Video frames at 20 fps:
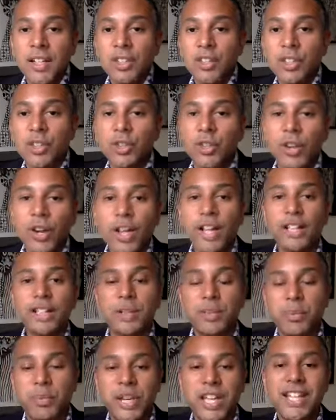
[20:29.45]
trying to
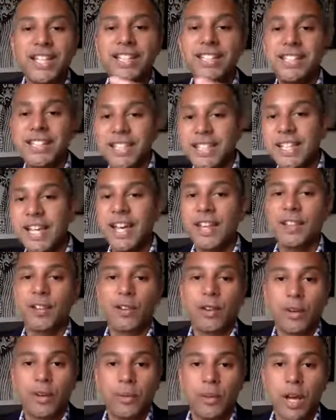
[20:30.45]
piece
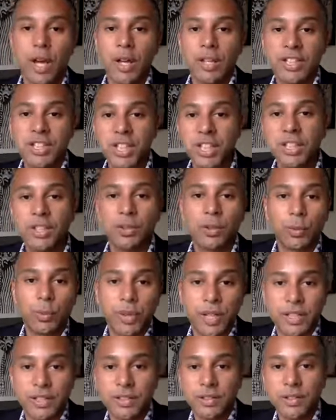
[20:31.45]
together a jigsaw
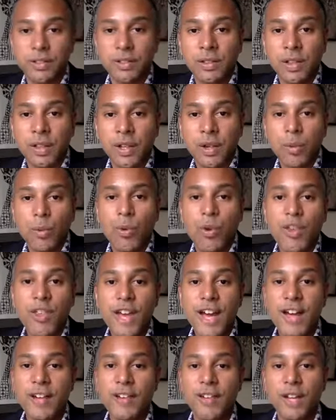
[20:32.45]
puzzle
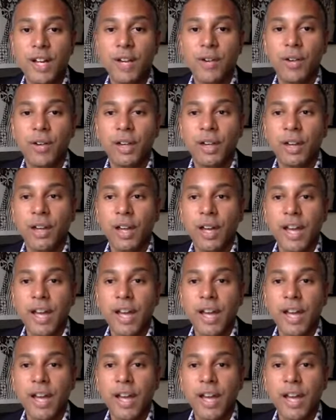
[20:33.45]
without knowing